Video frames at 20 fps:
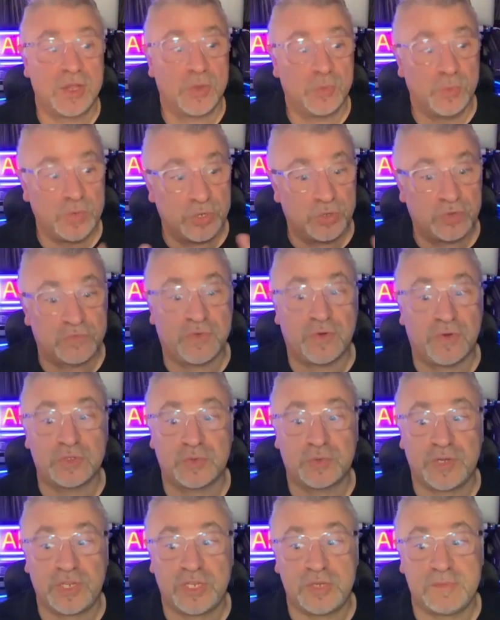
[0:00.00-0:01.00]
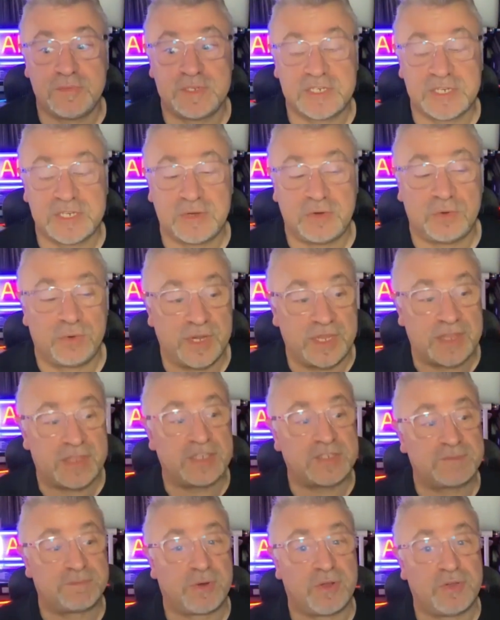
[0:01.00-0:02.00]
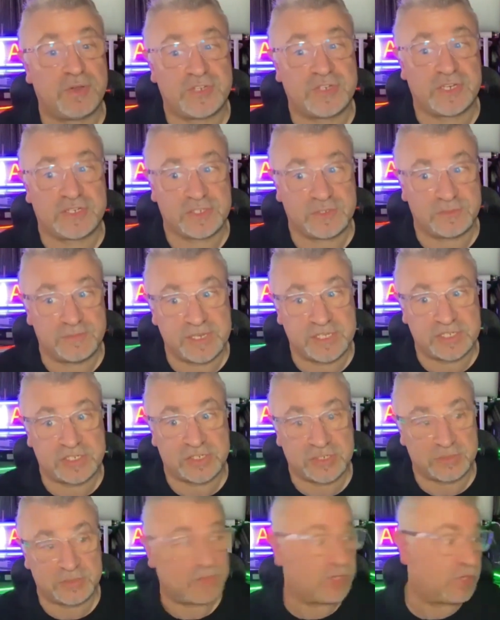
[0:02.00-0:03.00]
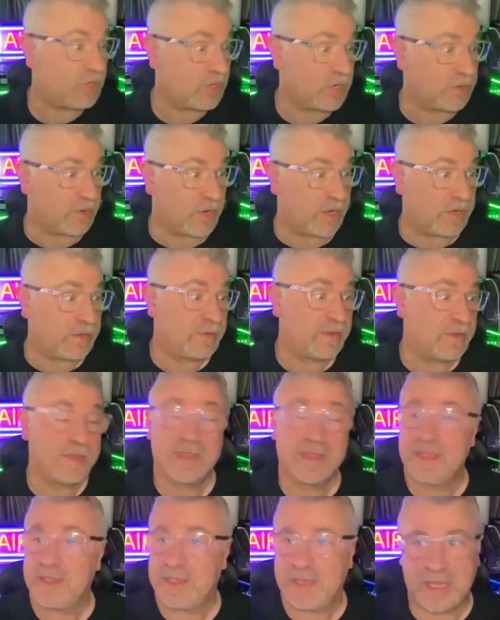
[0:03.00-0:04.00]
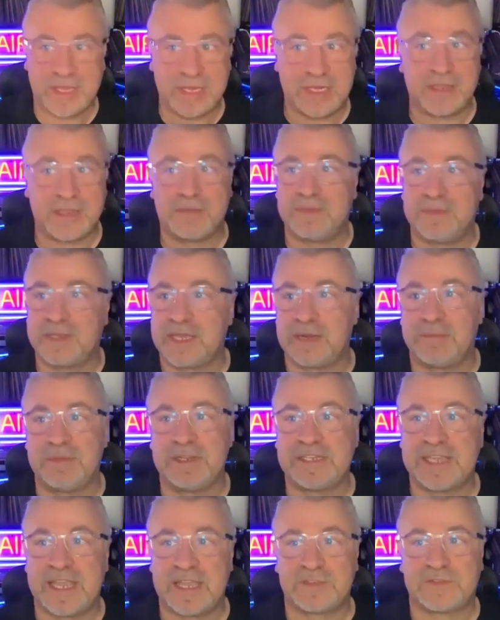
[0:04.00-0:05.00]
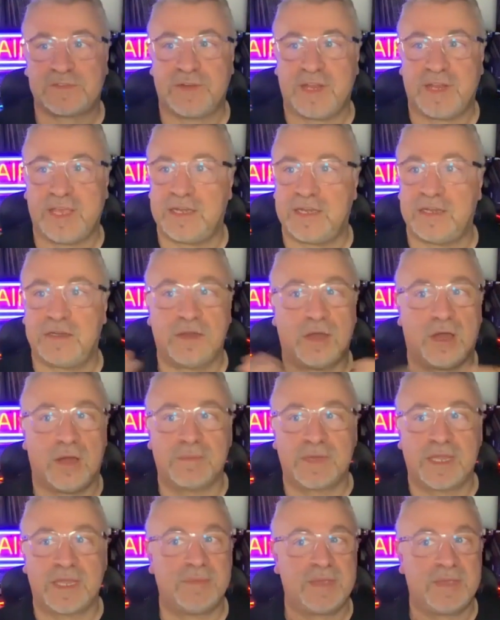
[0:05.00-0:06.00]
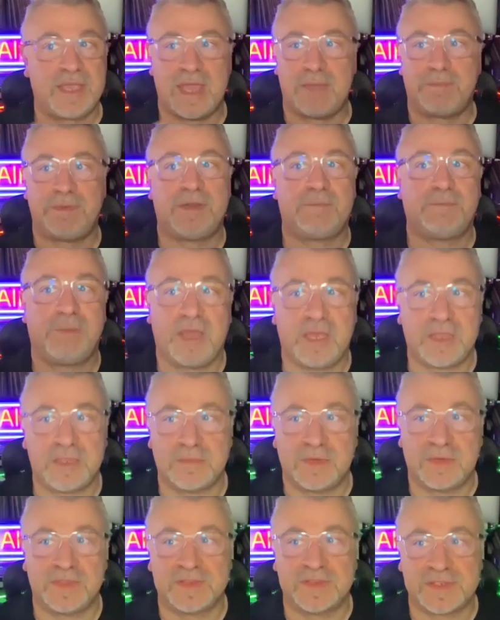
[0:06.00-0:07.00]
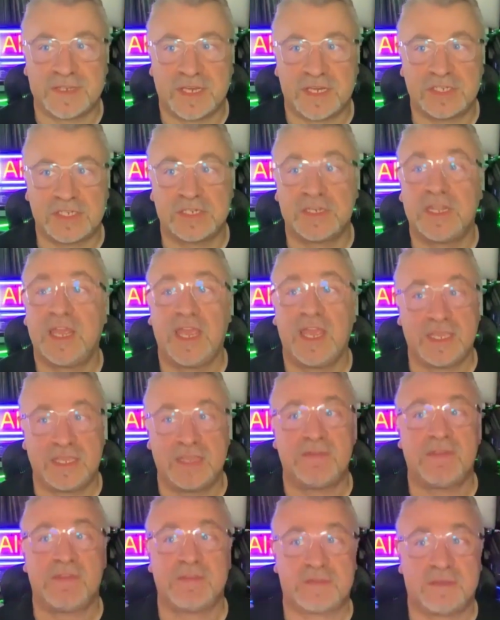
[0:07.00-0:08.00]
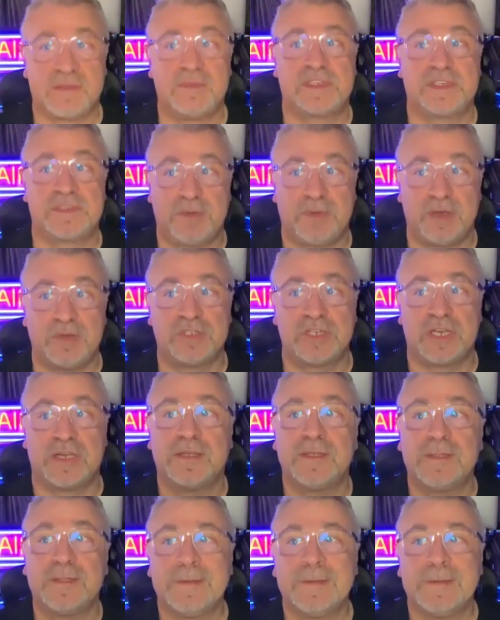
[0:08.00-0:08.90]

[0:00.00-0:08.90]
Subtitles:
We look forward to any new material, any of these projects you mentioned to me earlier on. Any of them are going to be dance related. I'm going to be happy to play them on the station and give them some exposure.